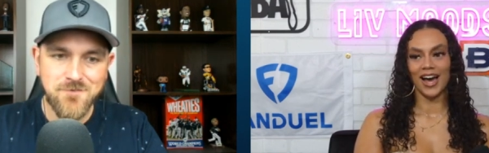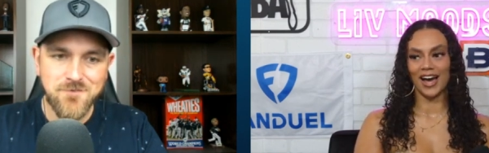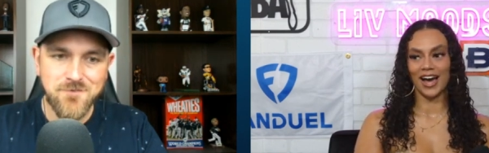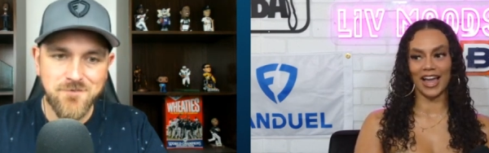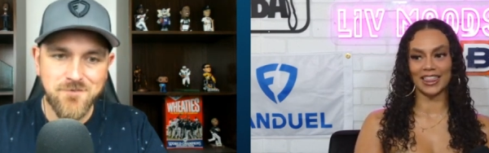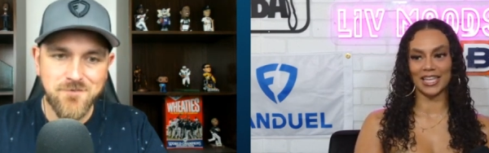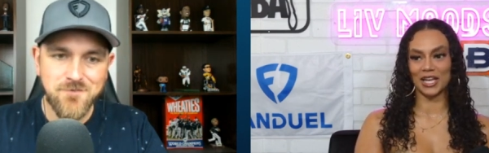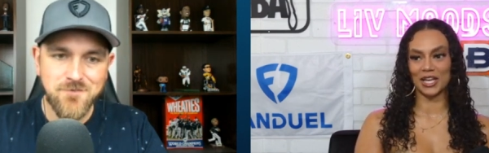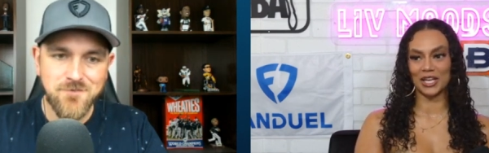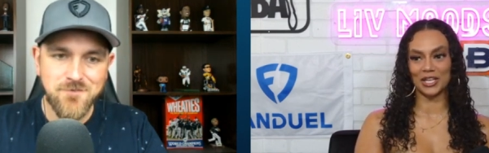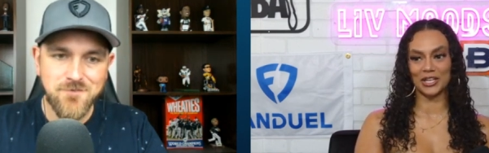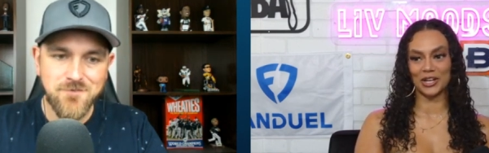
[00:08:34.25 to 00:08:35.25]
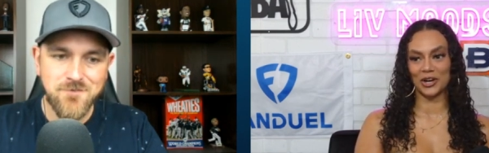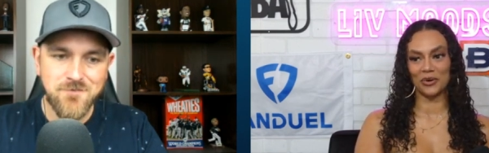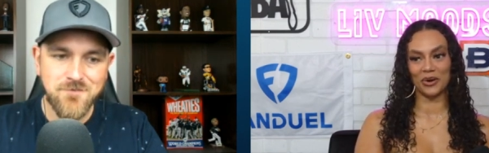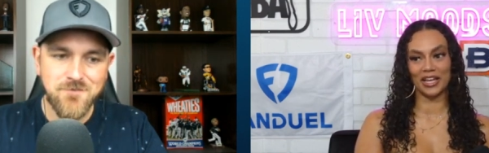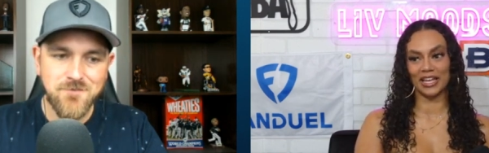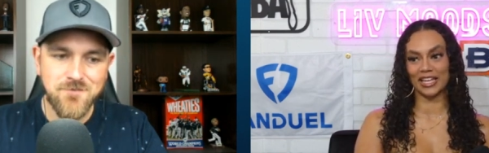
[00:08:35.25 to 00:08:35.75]
Speaker 1: I think, you
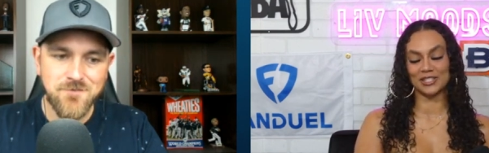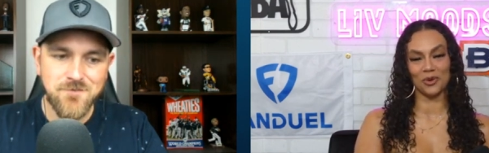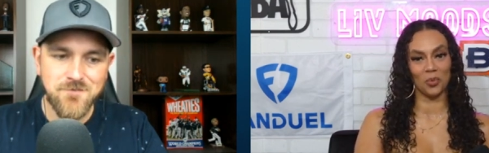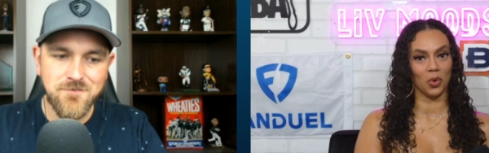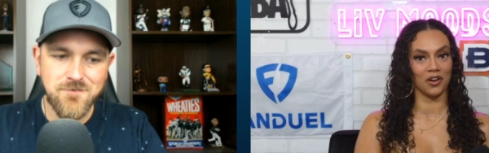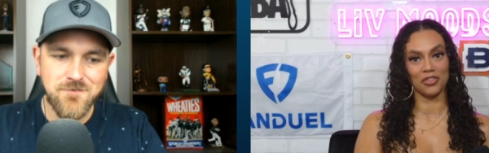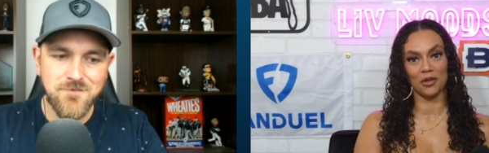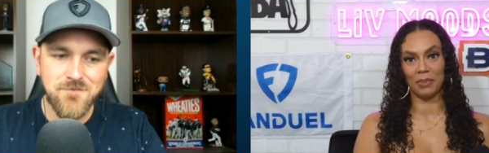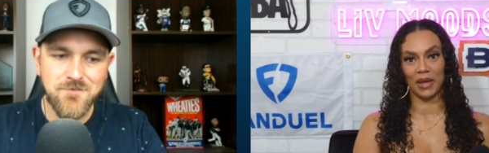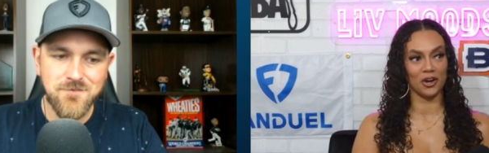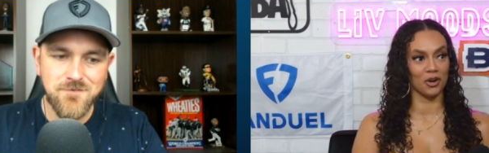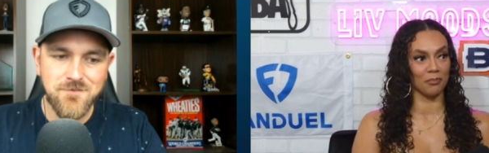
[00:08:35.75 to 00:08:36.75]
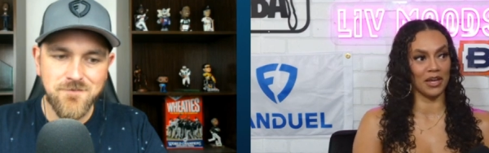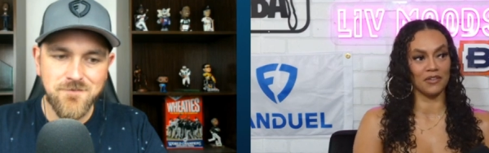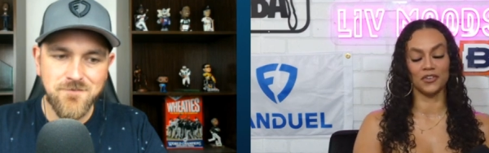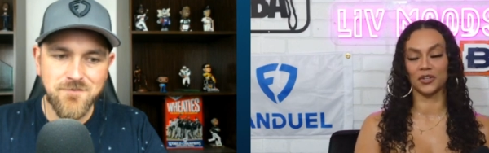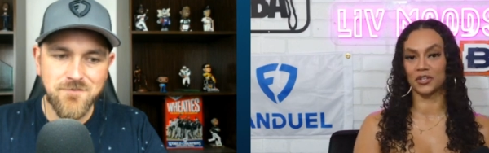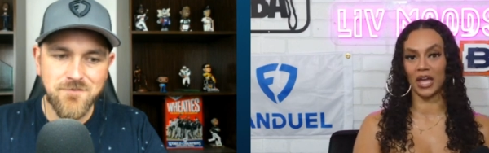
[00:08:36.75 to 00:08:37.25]
know, is it worth a Baker
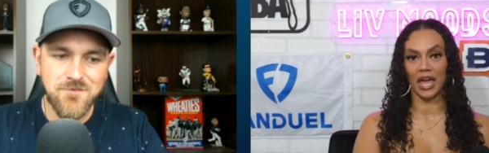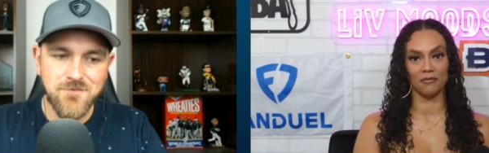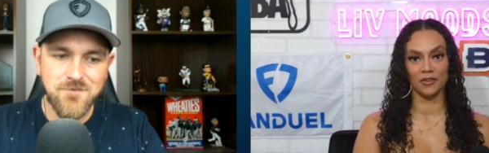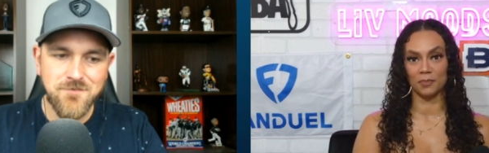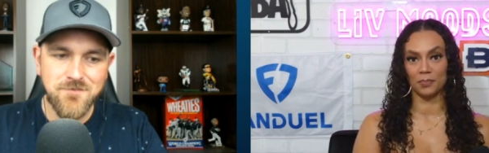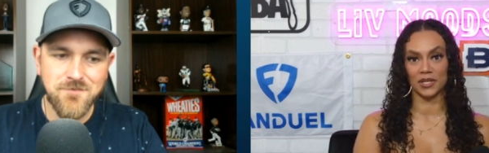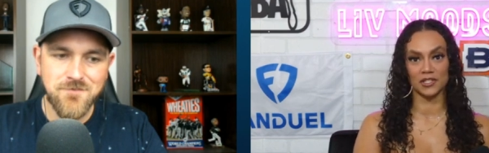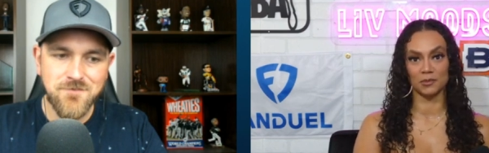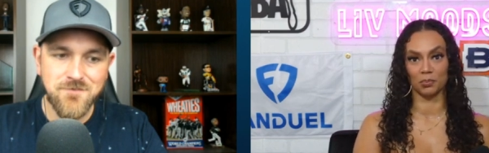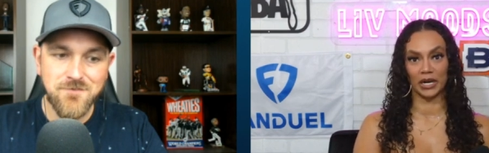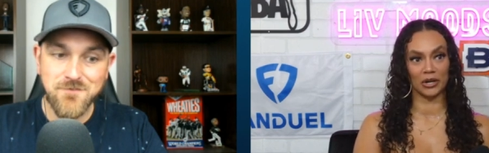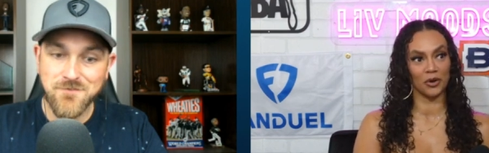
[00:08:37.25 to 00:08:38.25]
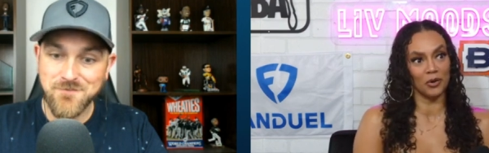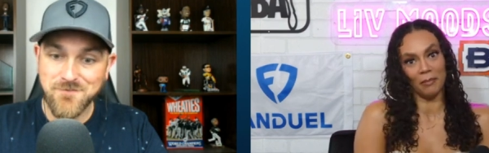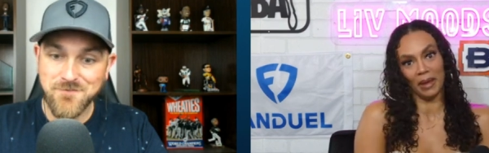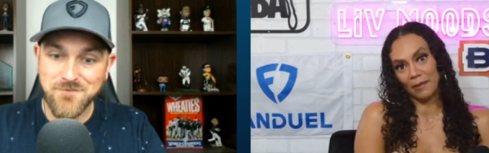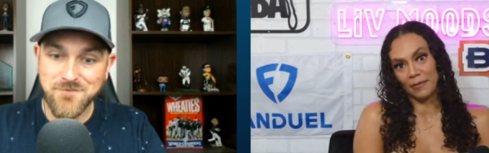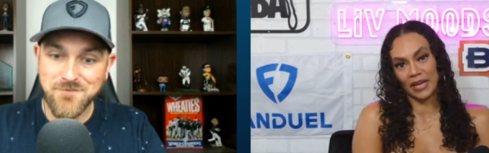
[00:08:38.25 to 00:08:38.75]
Mayfield MVP sprinkle?
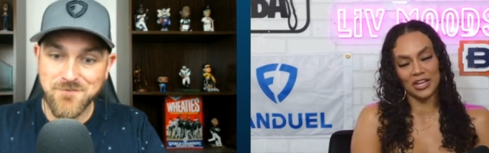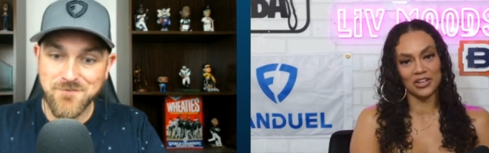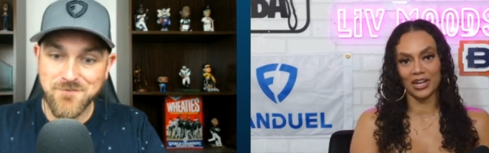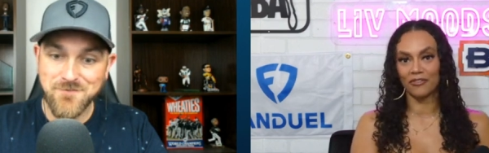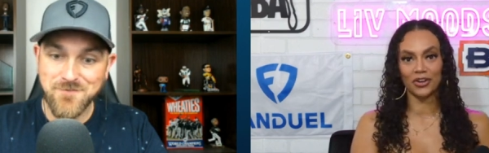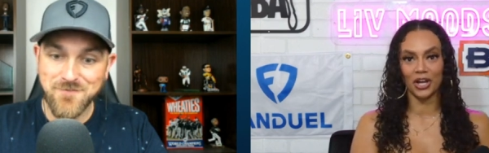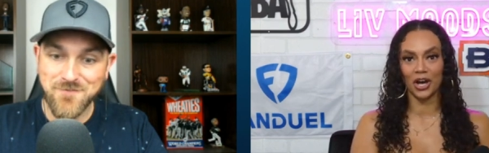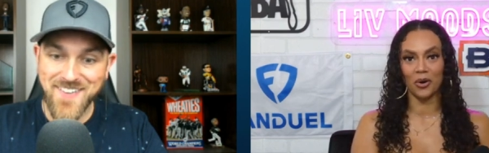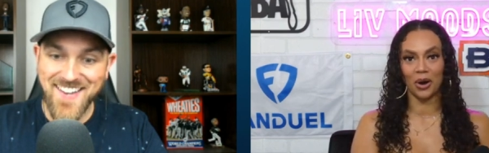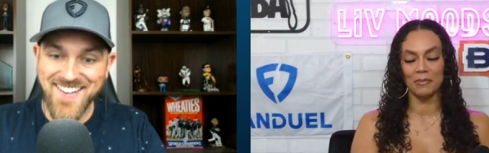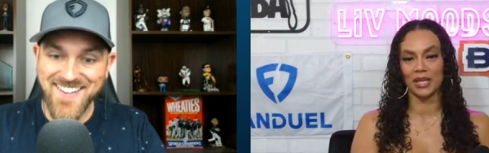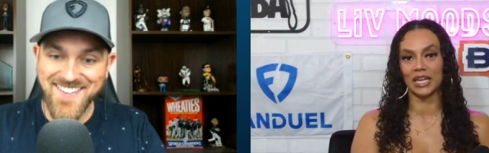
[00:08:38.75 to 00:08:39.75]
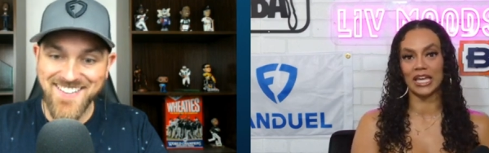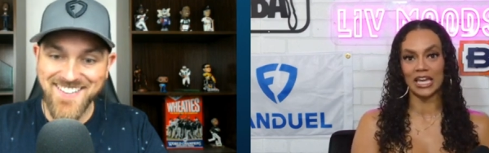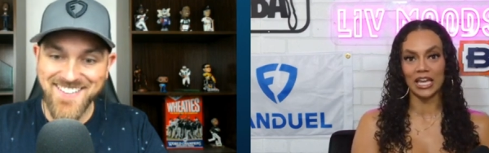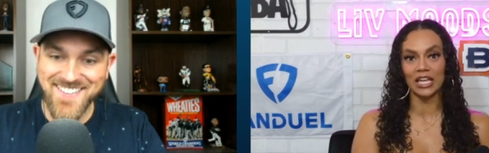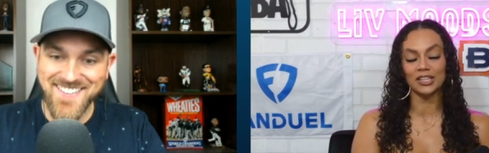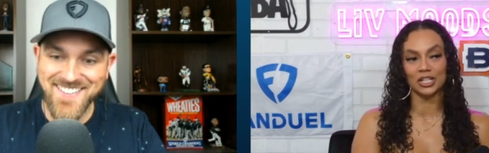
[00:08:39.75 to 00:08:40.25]
Maybe. You never know. I mean,
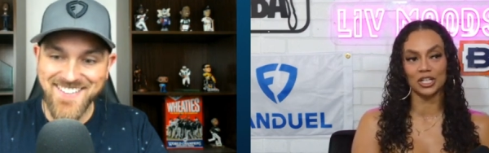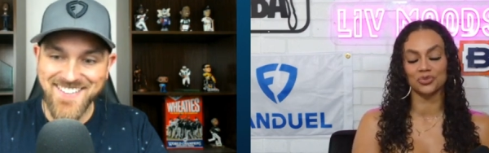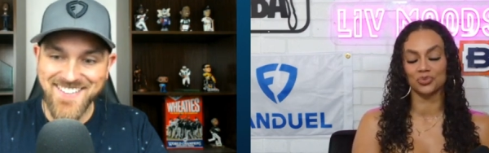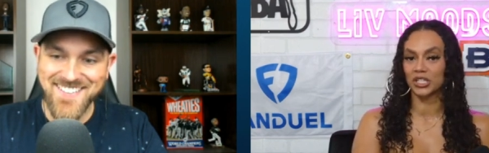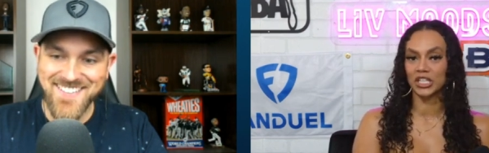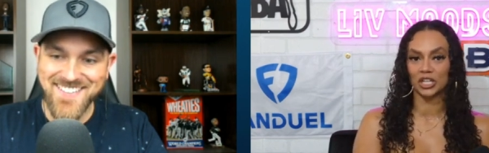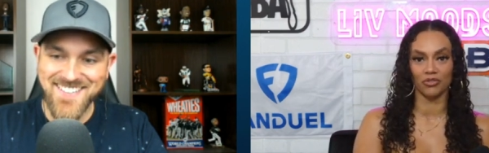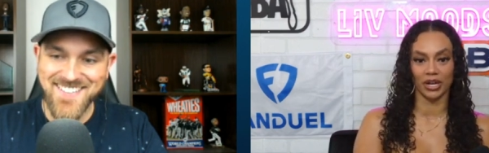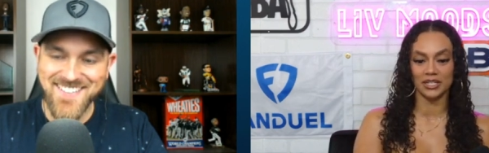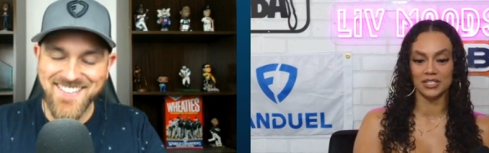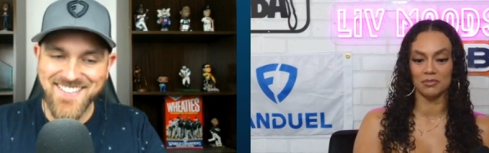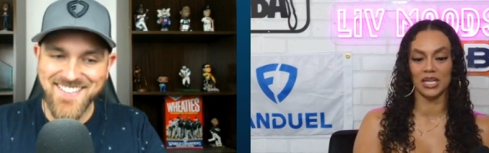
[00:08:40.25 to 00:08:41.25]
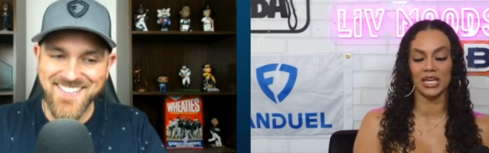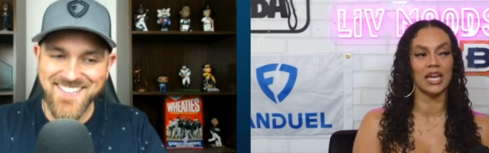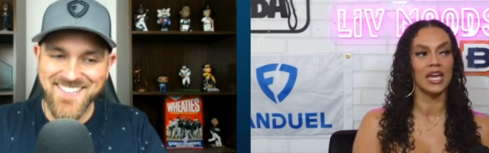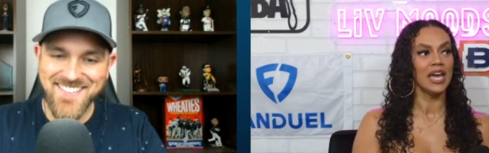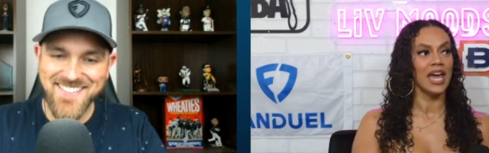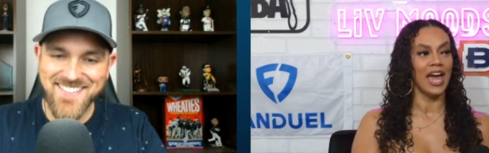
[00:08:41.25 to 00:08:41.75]
he looked really great to
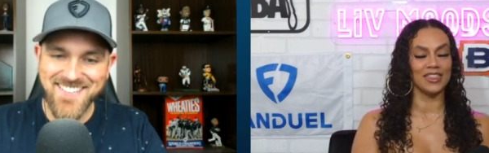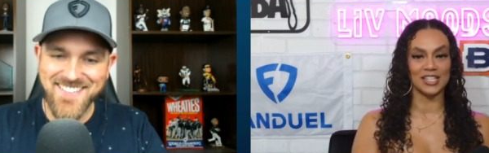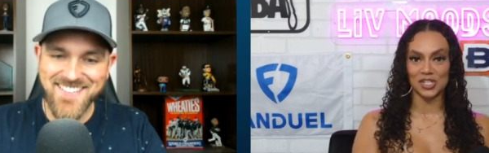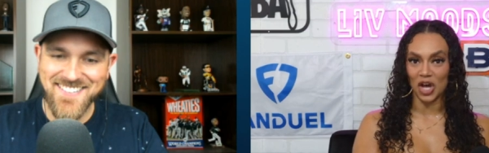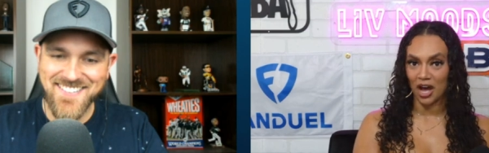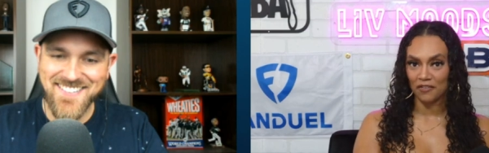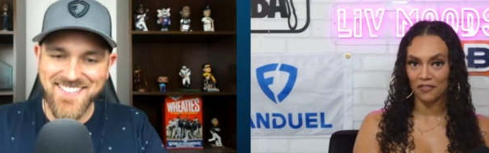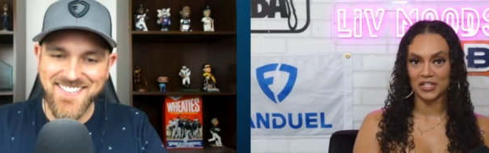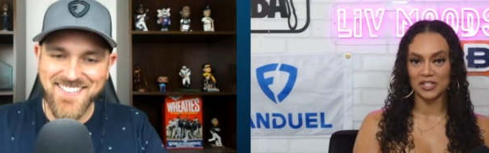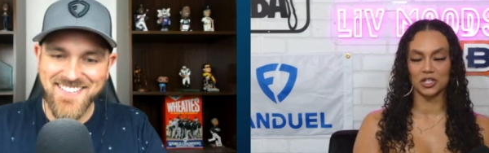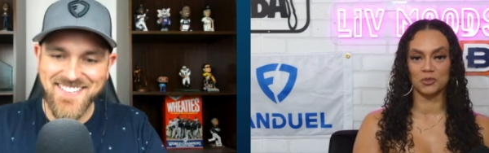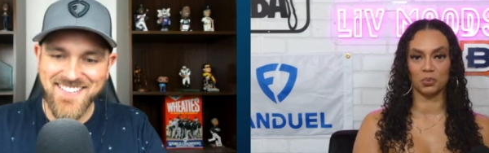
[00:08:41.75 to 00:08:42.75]
me, and this offense looked